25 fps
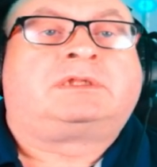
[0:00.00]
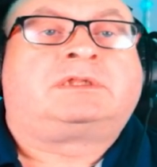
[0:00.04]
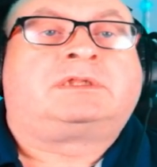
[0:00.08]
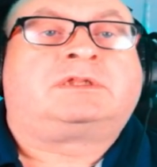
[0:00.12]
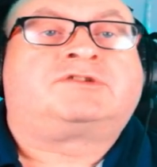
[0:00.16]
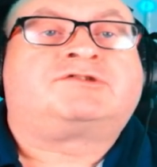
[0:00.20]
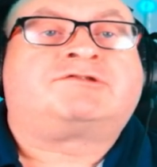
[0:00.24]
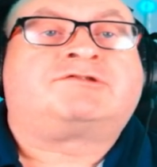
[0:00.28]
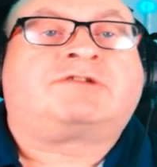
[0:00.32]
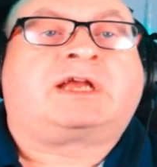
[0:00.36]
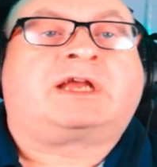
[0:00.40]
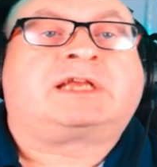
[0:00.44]

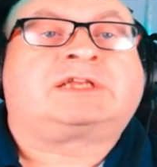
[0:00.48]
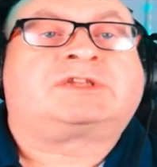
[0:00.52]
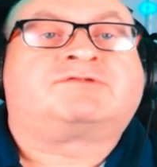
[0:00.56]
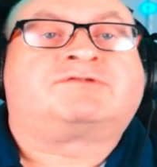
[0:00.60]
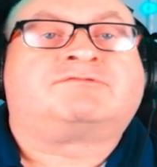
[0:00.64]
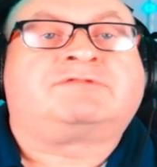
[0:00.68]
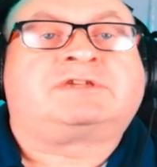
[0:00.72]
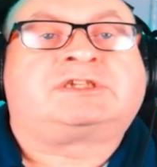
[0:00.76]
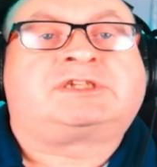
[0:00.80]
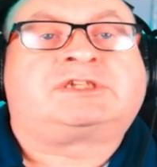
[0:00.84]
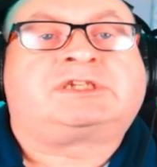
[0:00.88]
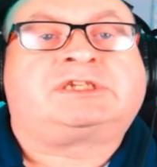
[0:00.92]
The track's
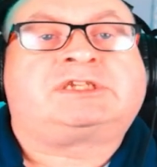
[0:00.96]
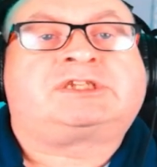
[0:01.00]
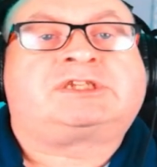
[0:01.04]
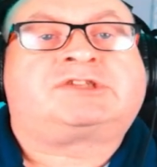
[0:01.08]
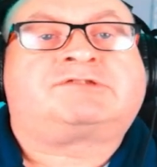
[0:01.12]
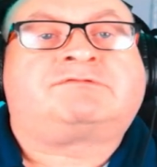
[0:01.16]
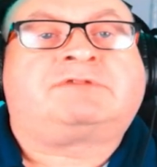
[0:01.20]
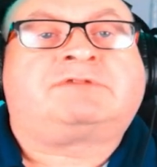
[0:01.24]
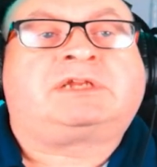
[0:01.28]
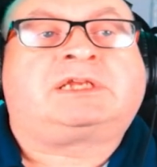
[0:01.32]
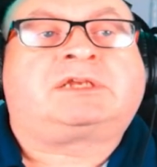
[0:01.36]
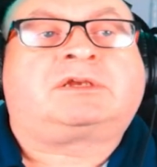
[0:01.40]
rich
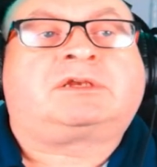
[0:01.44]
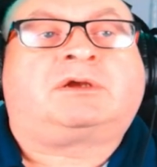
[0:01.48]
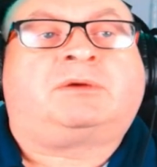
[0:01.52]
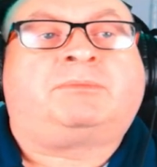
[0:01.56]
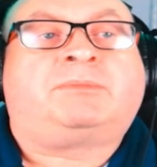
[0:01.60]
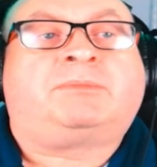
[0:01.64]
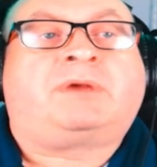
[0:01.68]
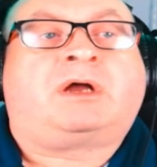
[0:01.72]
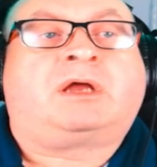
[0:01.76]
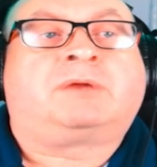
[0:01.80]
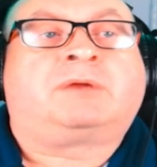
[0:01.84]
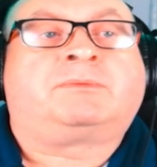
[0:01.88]
history,
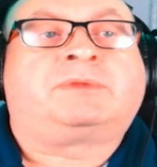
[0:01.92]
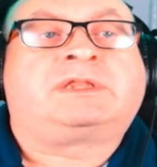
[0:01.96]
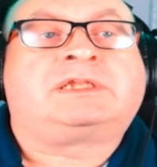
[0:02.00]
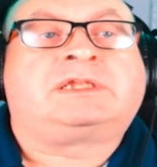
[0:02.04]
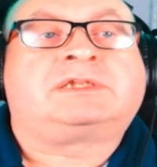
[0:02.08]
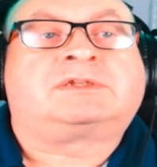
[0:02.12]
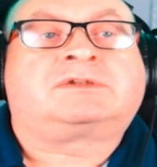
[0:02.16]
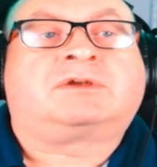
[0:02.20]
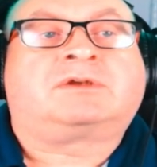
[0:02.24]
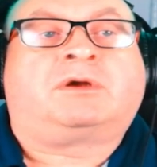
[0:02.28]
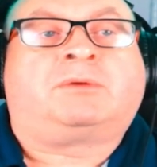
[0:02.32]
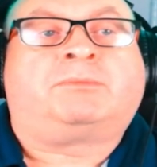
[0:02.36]
combined with
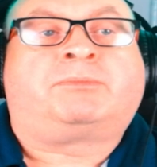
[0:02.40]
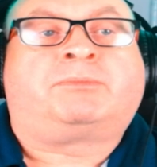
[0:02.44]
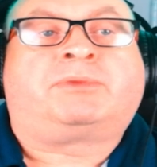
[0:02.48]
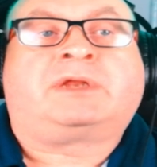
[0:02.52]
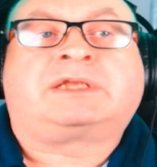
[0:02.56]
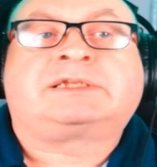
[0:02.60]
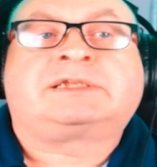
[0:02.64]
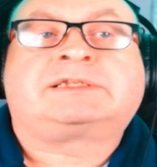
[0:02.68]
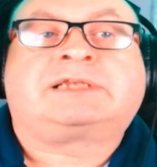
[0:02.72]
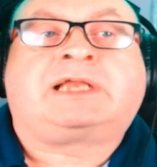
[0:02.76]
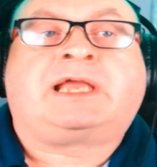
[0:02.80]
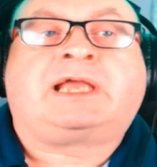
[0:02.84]
its
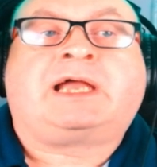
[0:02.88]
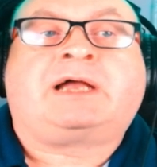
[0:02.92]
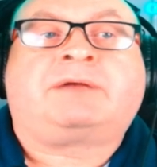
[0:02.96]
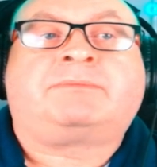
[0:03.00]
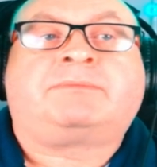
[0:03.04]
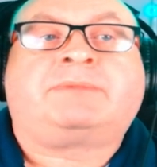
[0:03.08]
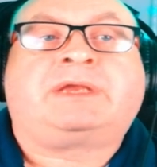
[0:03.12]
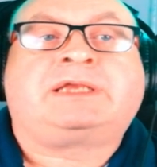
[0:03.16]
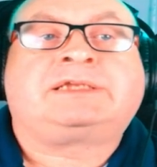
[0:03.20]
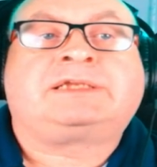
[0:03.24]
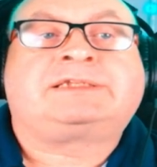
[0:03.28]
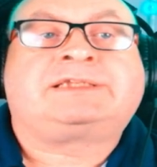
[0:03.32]
complex
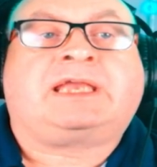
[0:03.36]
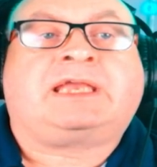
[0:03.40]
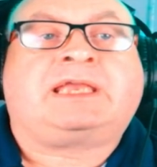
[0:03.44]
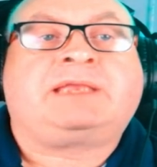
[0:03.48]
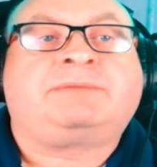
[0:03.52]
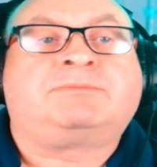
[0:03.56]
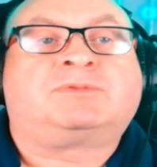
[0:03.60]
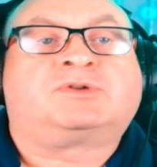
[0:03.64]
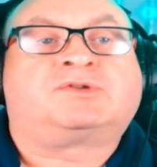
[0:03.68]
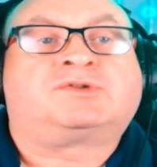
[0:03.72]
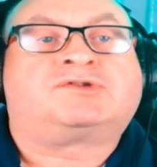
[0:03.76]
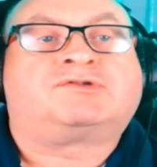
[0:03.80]
layout, makes it
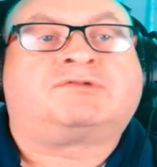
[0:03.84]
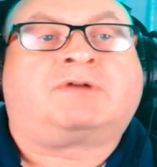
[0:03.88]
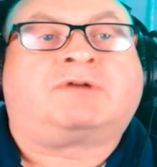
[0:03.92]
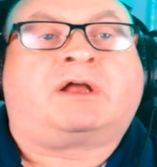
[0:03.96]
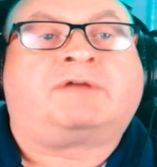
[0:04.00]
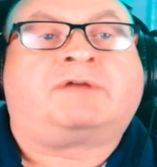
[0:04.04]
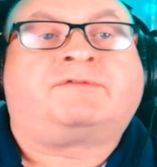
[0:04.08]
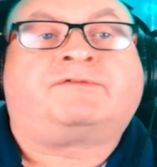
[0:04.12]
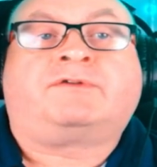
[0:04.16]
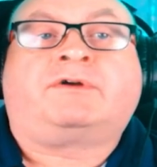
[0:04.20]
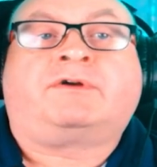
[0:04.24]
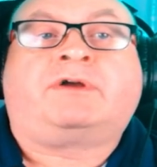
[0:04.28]
a
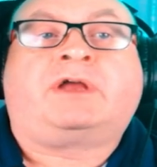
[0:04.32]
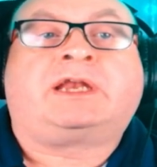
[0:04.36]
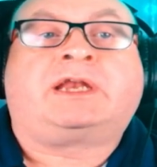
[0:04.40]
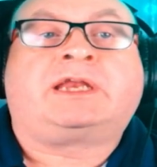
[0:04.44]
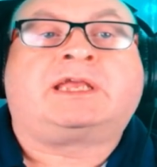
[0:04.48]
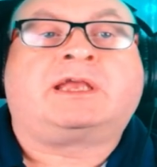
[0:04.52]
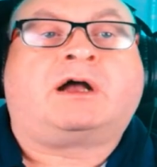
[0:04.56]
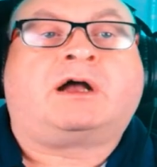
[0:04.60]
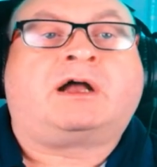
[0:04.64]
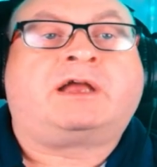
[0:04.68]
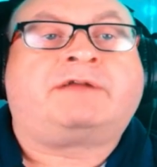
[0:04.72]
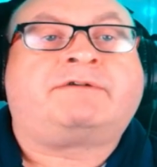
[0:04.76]
must-drive for
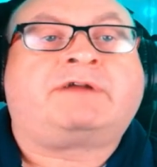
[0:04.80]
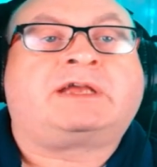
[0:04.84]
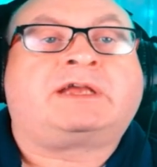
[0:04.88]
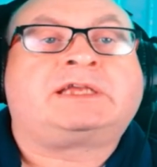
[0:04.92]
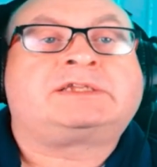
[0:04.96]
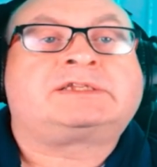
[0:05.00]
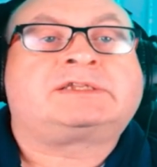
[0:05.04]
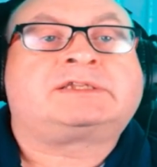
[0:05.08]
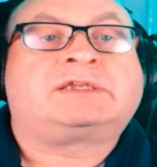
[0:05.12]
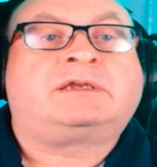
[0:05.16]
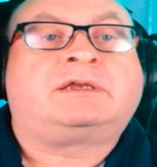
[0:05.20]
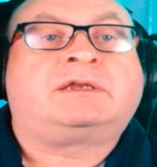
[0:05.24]
any
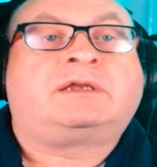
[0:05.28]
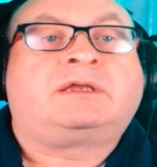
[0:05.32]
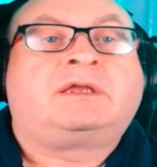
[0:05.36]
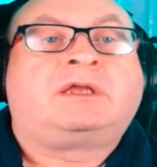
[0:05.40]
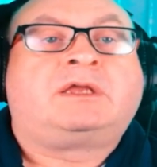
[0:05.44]
iRacer,